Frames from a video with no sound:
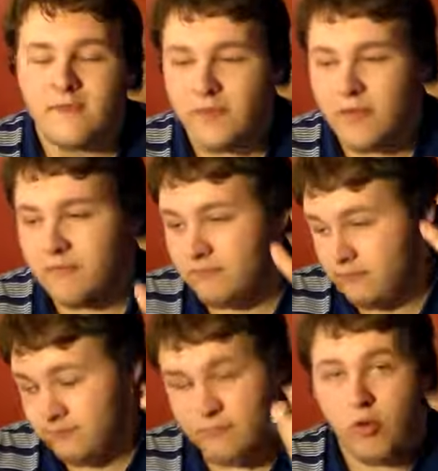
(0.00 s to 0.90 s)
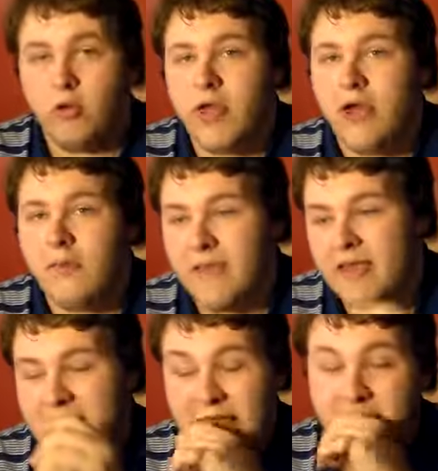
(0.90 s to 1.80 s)
from Mortal
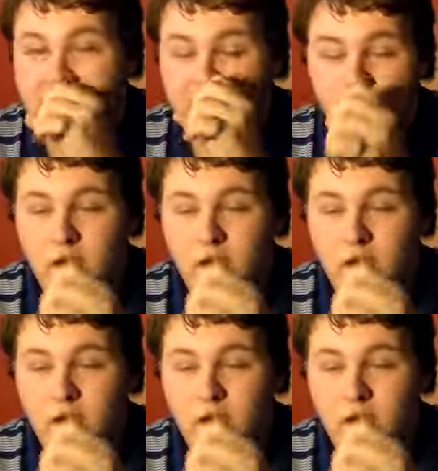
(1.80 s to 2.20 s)
Kombat games?